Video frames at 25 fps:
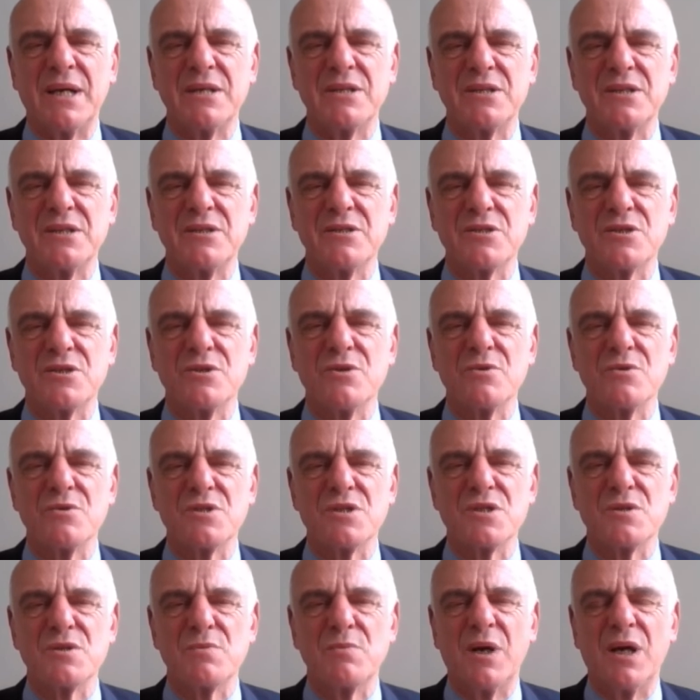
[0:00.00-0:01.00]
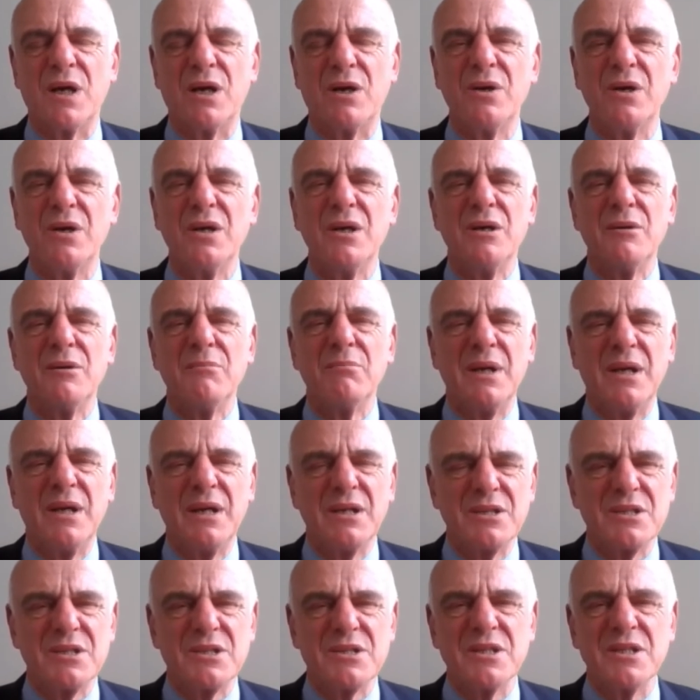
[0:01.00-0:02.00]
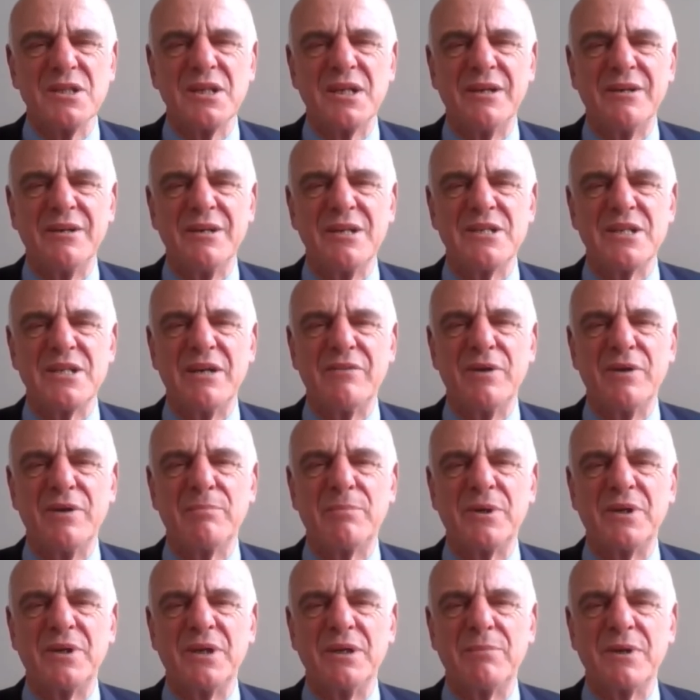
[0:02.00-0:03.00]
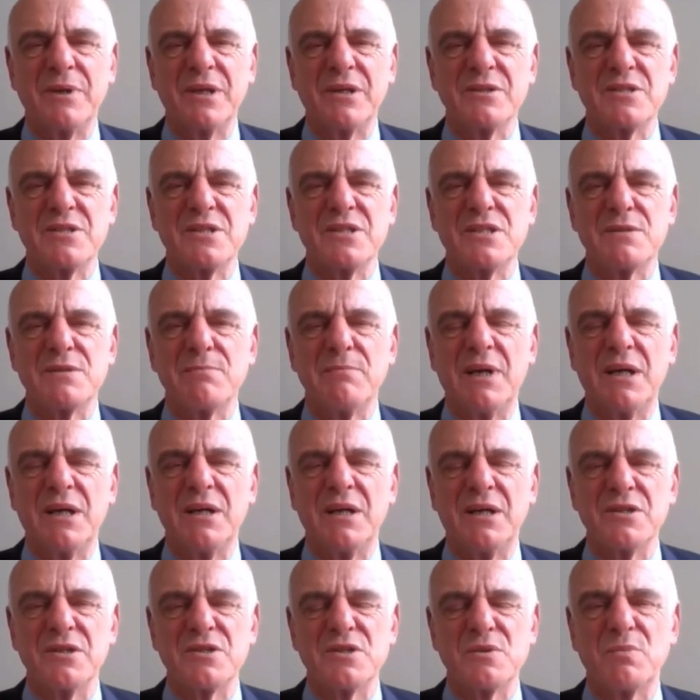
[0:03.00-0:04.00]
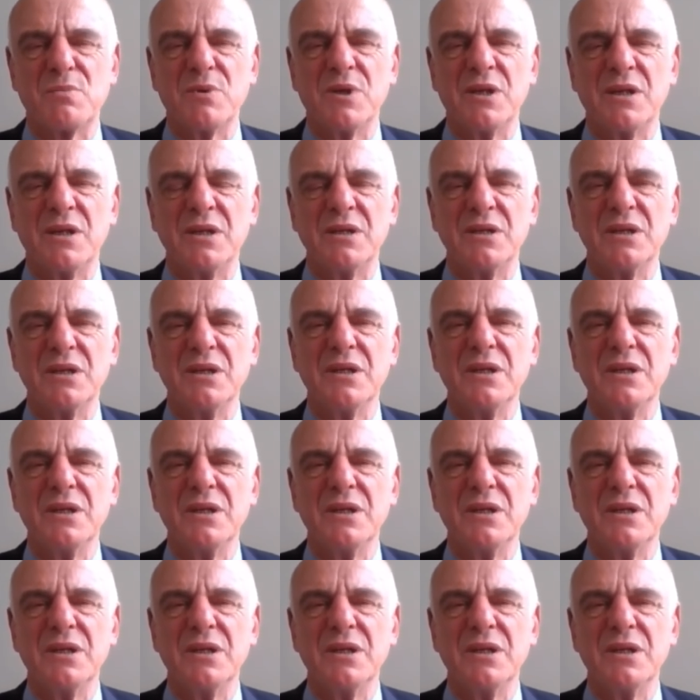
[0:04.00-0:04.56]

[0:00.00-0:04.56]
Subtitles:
place in the schools as well. But I just encourage everybody, because this is my last word,